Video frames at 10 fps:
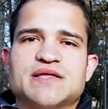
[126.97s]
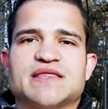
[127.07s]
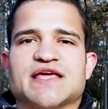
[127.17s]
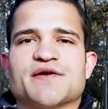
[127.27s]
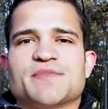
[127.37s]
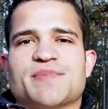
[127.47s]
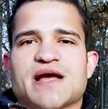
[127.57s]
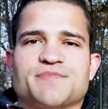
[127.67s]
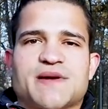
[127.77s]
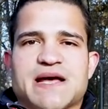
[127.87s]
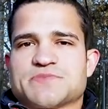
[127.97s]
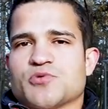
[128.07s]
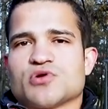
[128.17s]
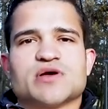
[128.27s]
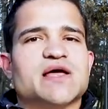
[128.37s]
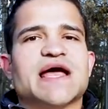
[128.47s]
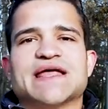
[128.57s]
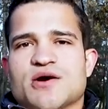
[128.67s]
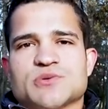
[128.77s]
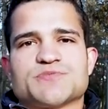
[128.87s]
They gave me back the passport,
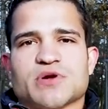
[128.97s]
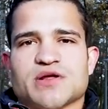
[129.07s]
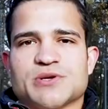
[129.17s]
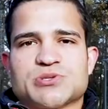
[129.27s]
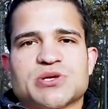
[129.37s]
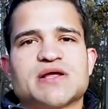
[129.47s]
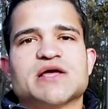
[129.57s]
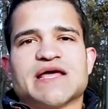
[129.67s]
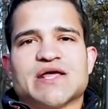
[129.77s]
and that was pretty much it.